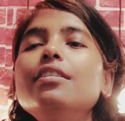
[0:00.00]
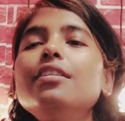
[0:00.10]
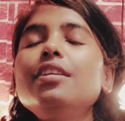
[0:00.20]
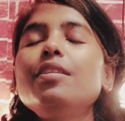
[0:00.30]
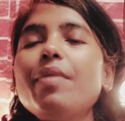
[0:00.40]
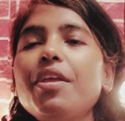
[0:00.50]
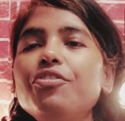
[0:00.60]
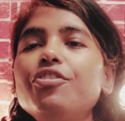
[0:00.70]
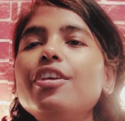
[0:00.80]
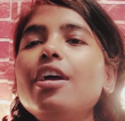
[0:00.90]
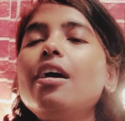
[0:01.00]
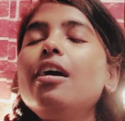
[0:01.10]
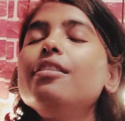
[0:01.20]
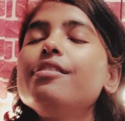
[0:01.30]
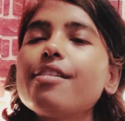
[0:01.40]
dementia,
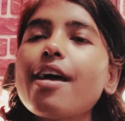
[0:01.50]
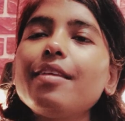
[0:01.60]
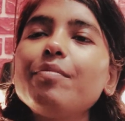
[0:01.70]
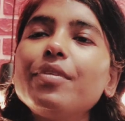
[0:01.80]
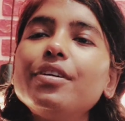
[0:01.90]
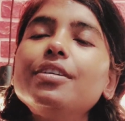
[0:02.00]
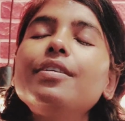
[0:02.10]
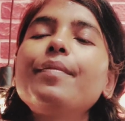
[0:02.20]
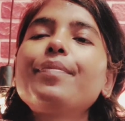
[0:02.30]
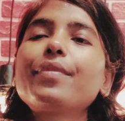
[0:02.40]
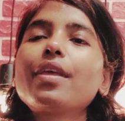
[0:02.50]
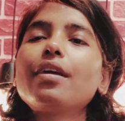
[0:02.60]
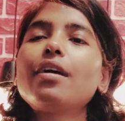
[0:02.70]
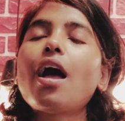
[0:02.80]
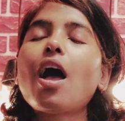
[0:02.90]
Alzheimer,
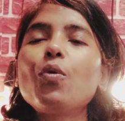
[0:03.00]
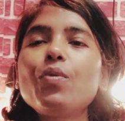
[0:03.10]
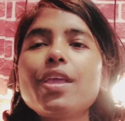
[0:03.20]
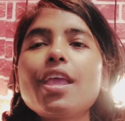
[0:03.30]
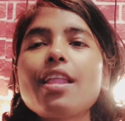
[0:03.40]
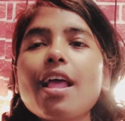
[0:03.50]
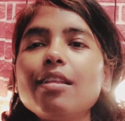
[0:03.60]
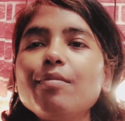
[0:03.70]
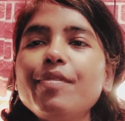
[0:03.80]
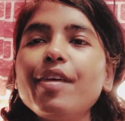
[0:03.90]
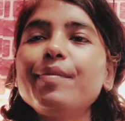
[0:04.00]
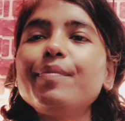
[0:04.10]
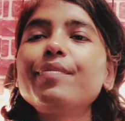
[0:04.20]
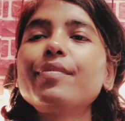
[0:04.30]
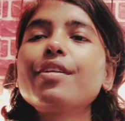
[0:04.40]
how we can help
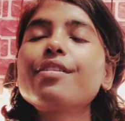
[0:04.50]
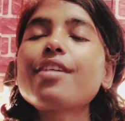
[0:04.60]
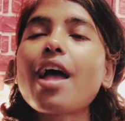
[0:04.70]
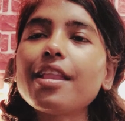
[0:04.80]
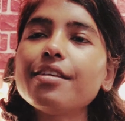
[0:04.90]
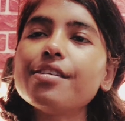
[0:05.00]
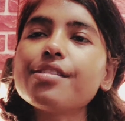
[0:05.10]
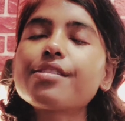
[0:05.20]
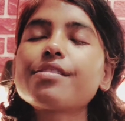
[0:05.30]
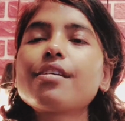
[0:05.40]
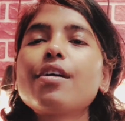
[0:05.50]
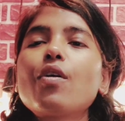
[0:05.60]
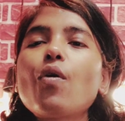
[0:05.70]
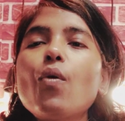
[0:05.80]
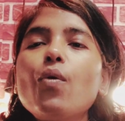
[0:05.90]
them, sinus,
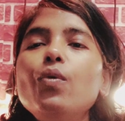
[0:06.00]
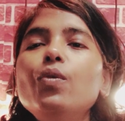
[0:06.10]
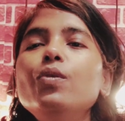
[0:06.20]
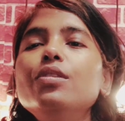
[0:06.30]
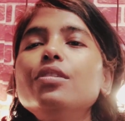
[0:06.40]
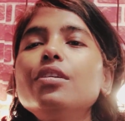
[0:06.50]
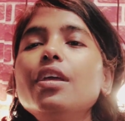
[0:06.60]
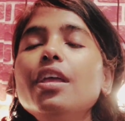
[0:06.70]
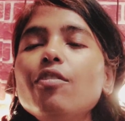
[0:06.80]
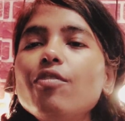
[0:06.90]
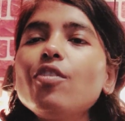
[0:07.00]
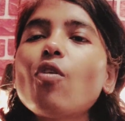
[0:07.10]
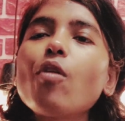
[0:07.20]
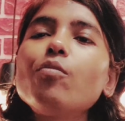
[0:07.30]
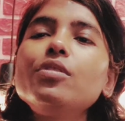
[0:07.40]
cold, even
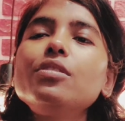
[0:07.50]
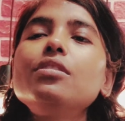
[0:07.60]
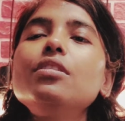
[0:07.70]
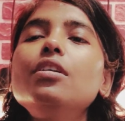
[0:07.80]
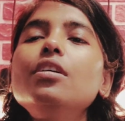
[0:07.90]
normal